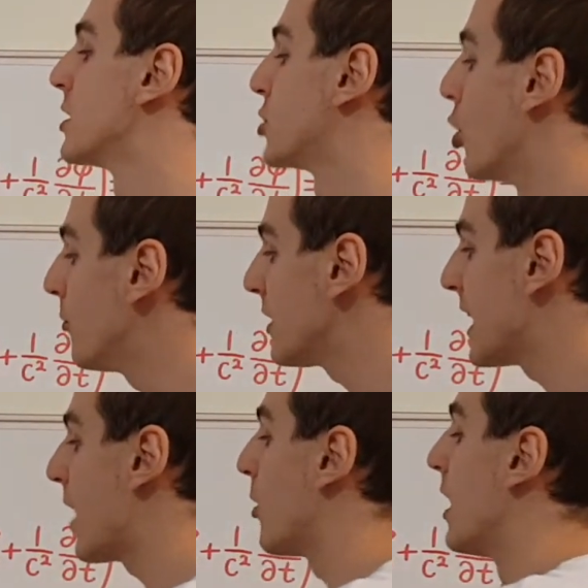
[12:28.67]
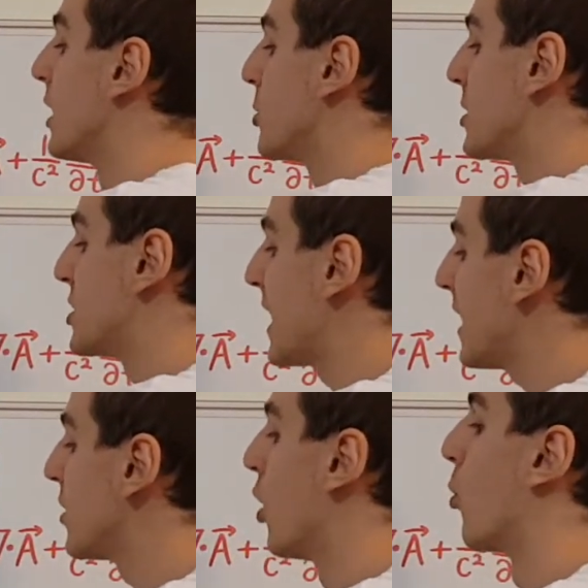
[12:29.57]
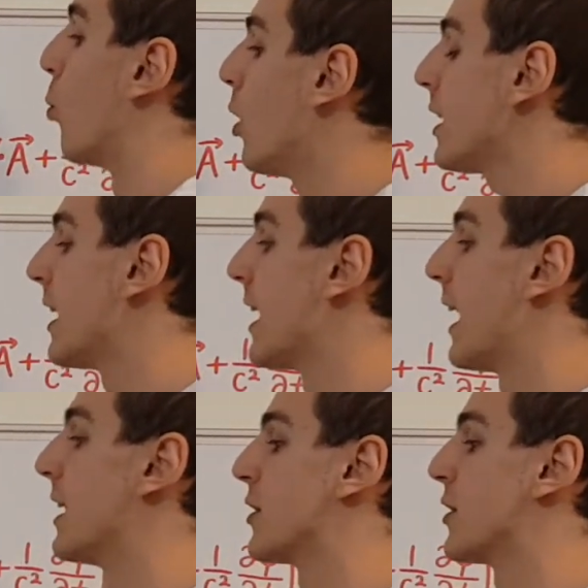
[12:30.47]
So hopefully now you understand what uh,